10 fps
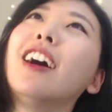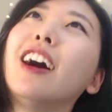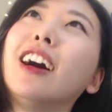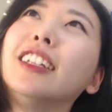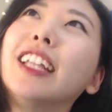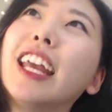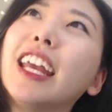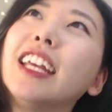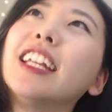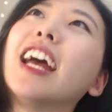
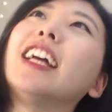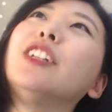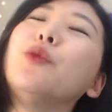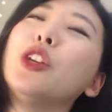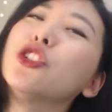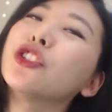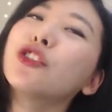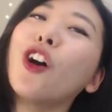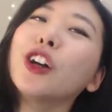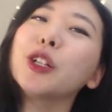laid and we just
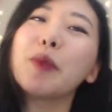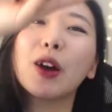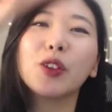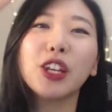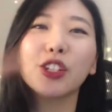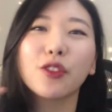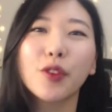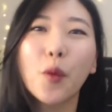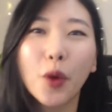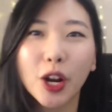talked about each of the
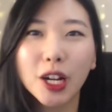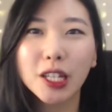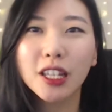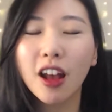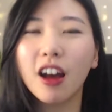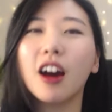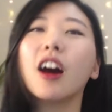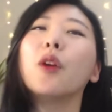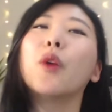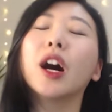words
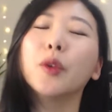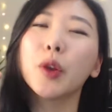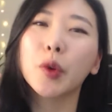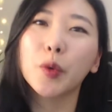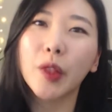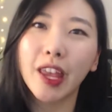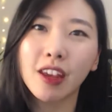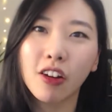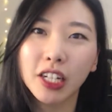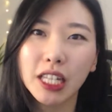while we were laying
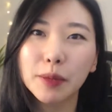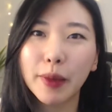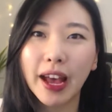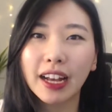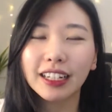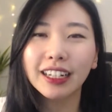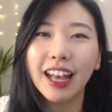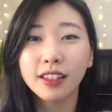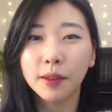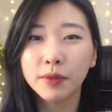on its back.
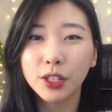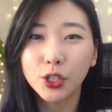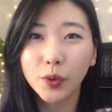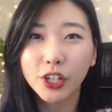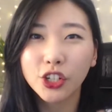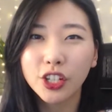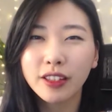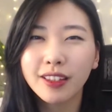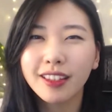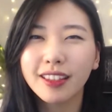Some
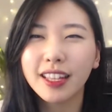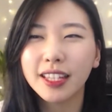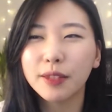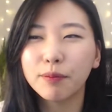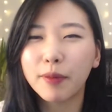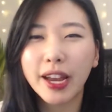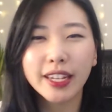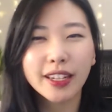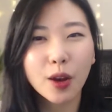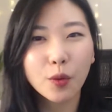situations this might
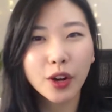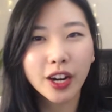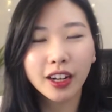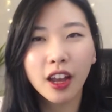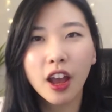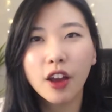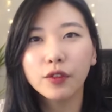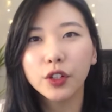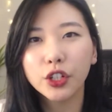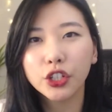not work
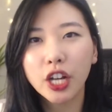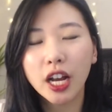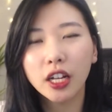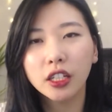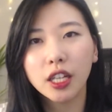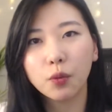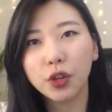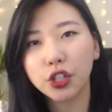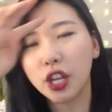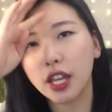for your child, in
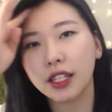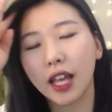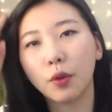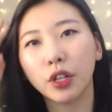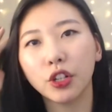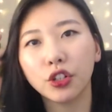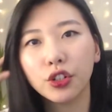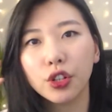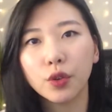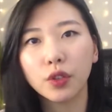which case I would
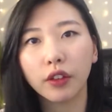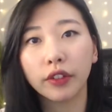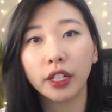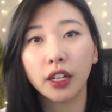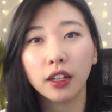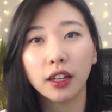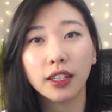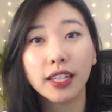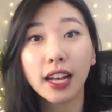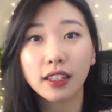introduce a
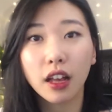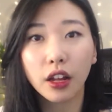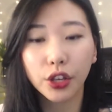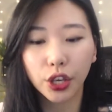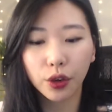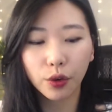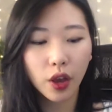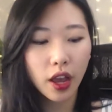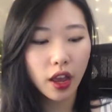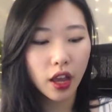tactile cue,
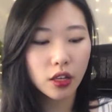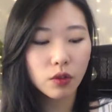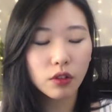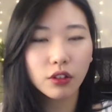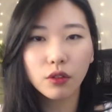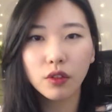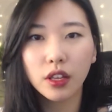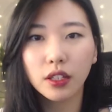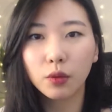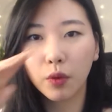and you can do
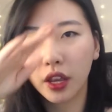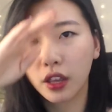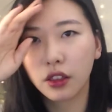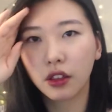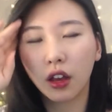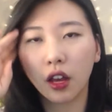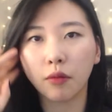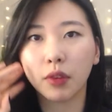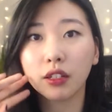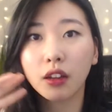this with
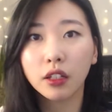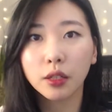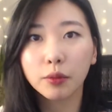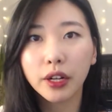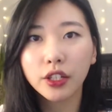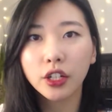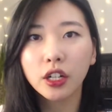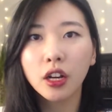a tongue depressor.